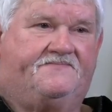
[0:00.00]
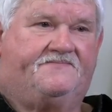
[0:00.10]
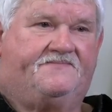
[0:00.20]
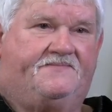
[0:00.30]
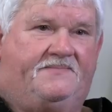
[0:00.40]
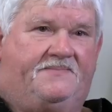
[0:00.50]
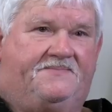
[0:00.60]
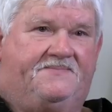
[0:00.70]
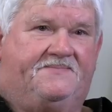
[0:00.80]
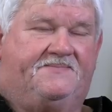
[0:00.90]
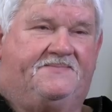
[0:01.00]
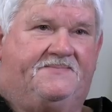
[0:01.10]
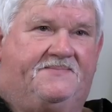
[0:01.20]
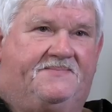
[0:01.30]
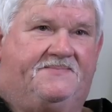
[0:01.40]

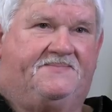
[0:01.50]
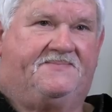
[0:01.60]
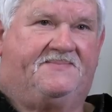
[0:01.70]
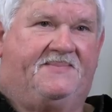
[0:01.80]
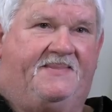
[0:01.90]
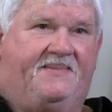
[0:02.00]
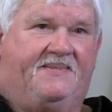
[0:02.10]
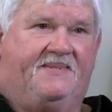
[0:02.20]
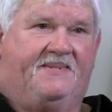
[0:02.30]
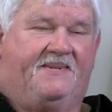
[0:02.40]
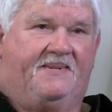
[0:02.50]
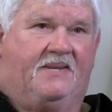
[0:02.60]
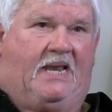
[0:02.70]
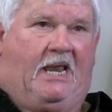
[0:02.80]
Nothing is said.